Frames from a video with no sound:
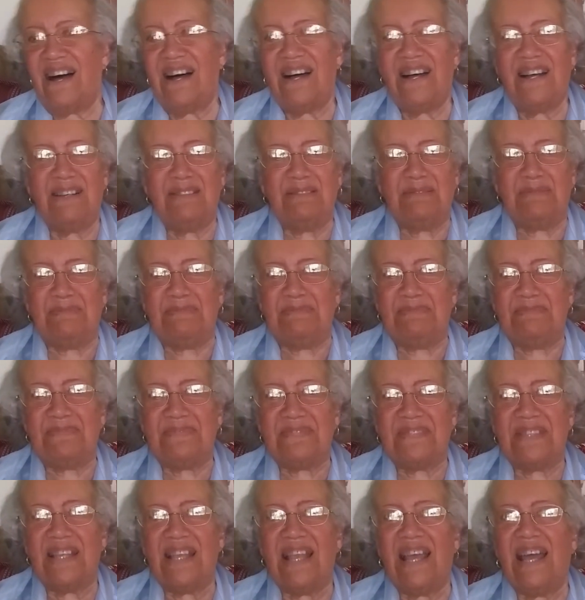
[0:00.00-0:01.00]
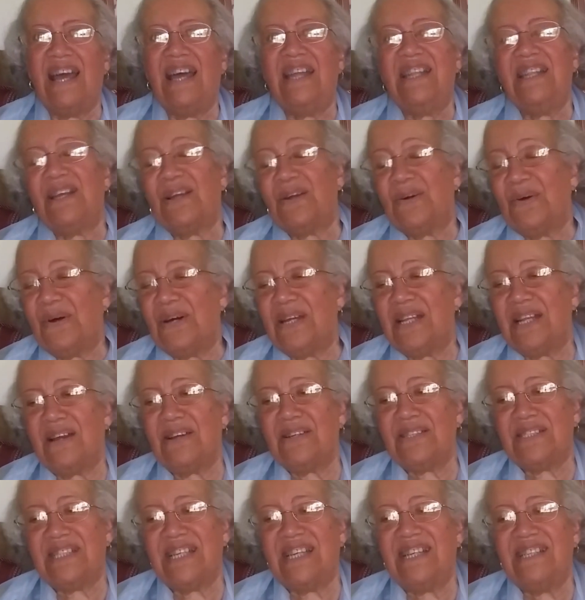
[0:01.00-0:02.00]
And it caught
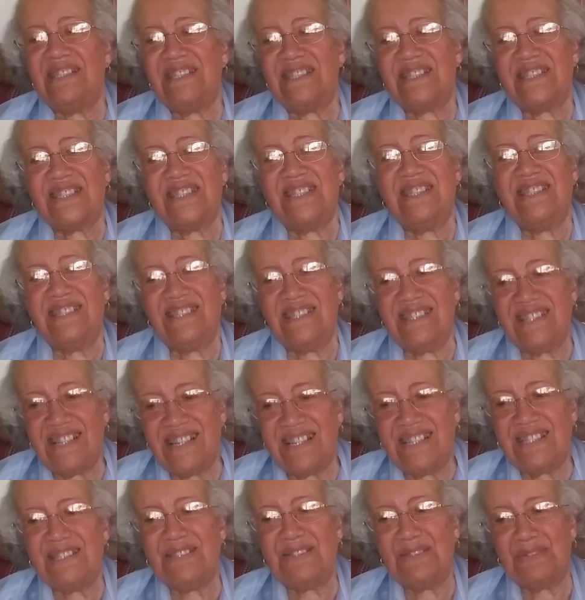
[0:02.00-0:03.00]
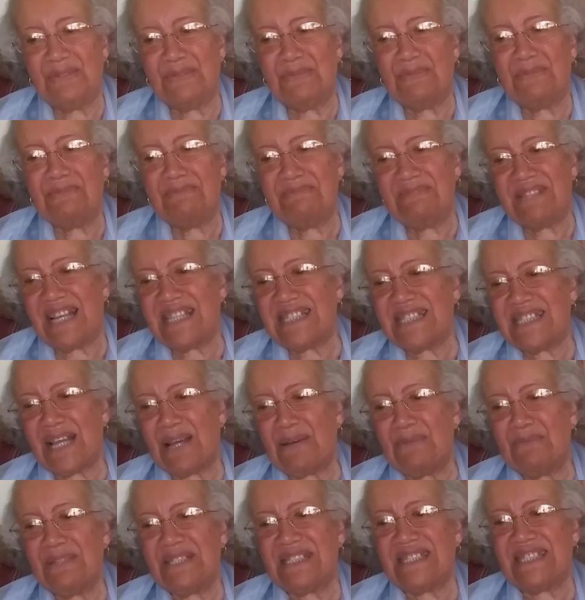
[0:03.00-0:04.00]
our attention, and
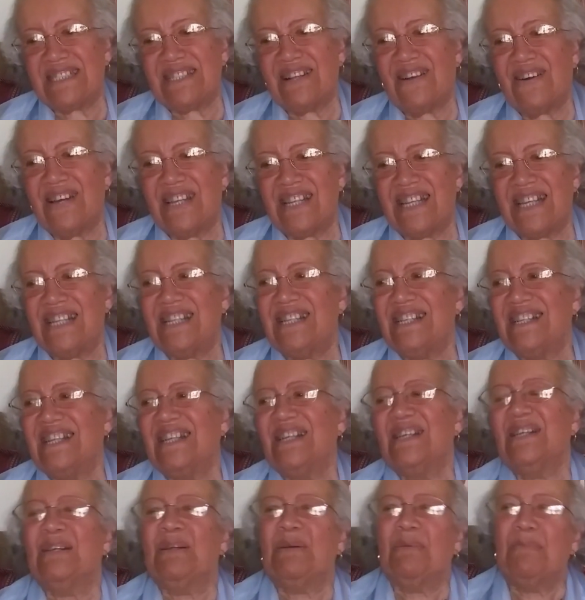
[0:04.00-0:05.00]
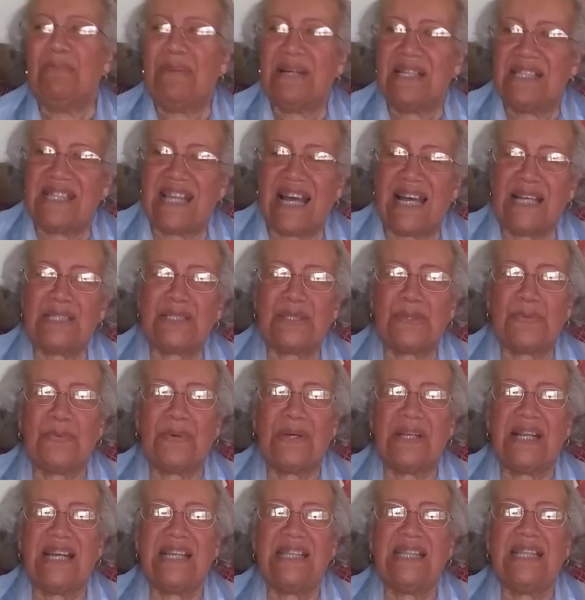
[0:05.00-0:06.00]
that's how we started. But
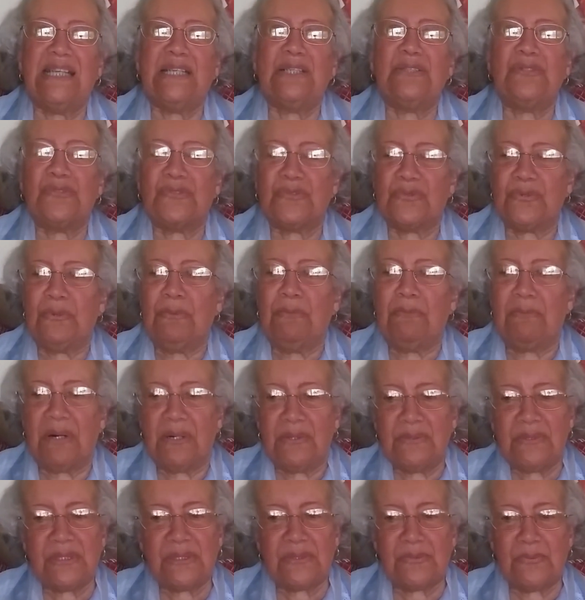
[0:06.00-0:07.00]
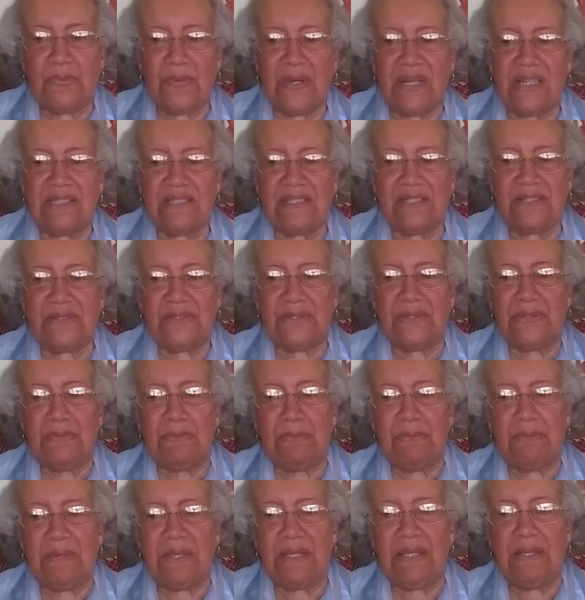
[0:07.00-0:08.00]
that's what I think drew most
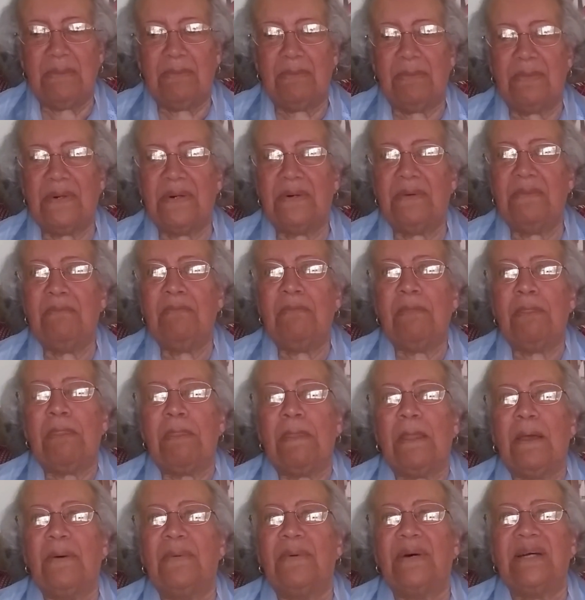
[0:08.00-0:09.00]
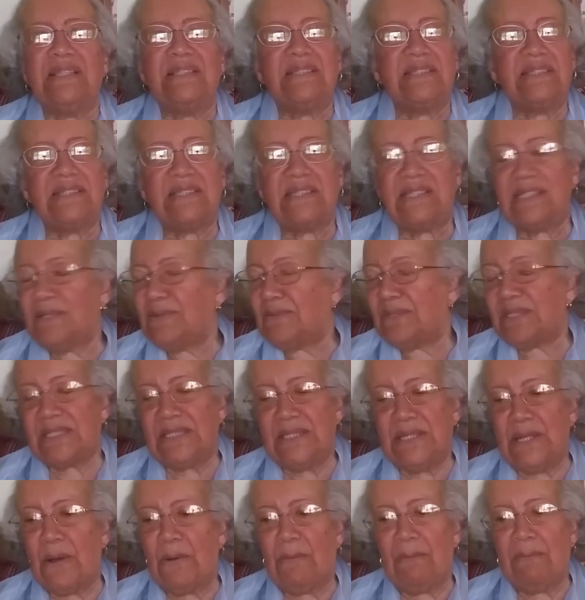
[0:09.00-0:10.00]
Western people. Like, there
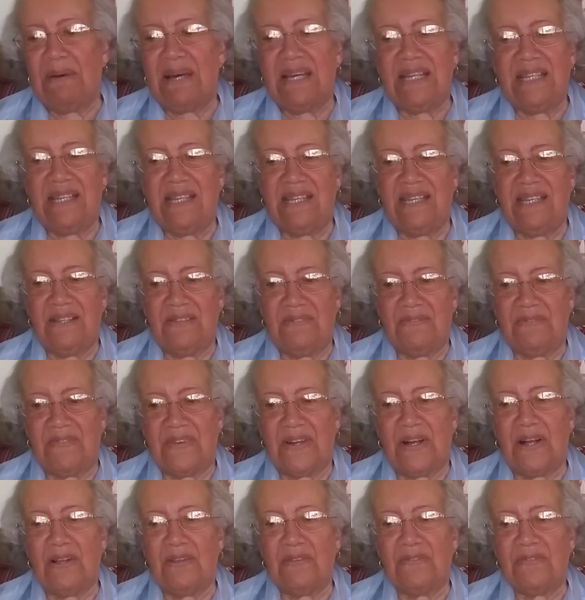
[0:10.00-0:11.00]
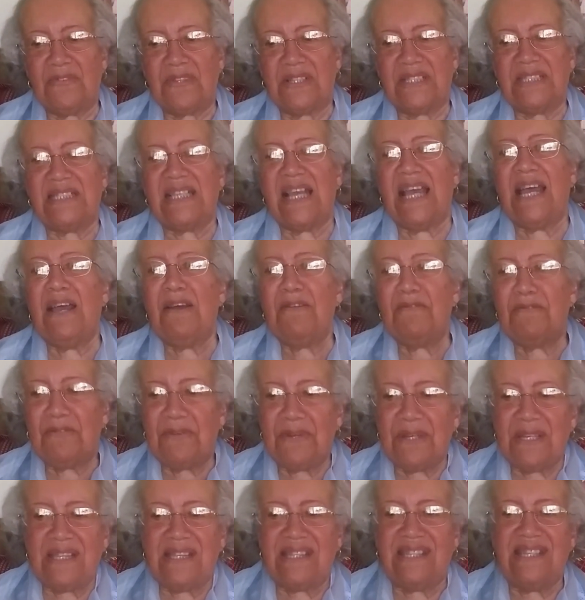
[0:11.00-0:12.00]
was no money involved, because
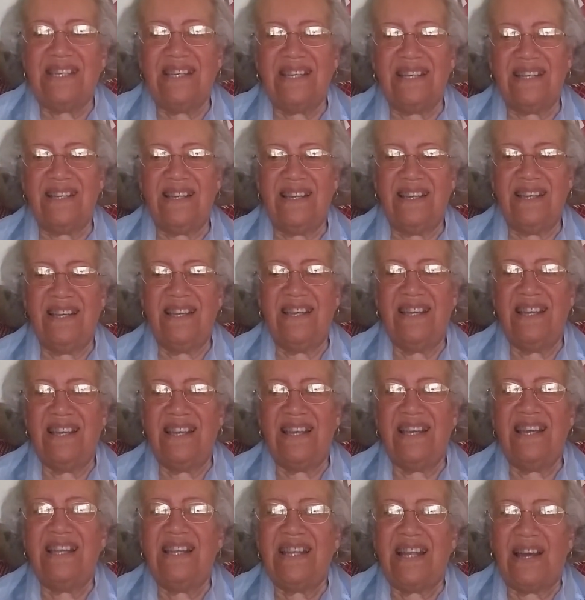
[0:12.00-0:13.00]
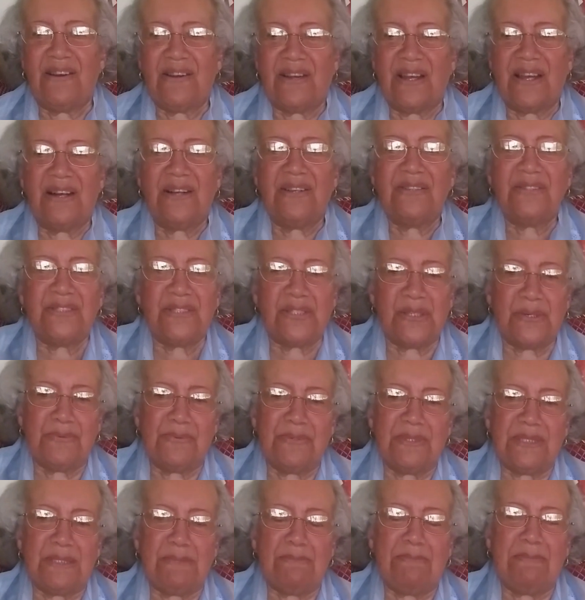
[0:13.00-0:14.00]
everything in our
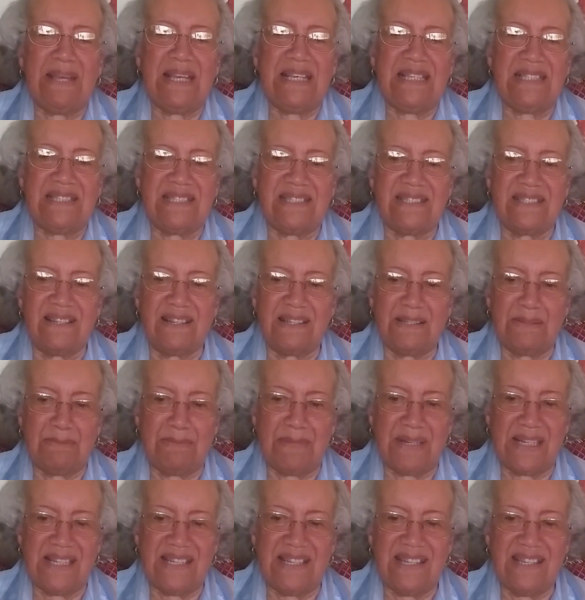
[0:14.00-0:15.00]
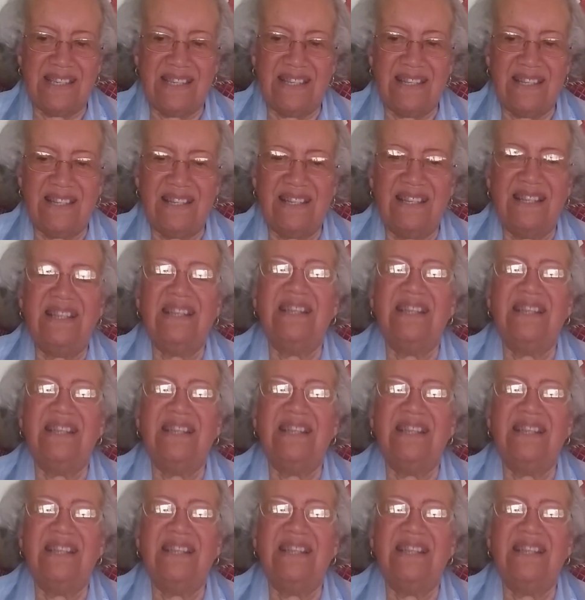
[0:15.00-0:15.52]
culture was based on money.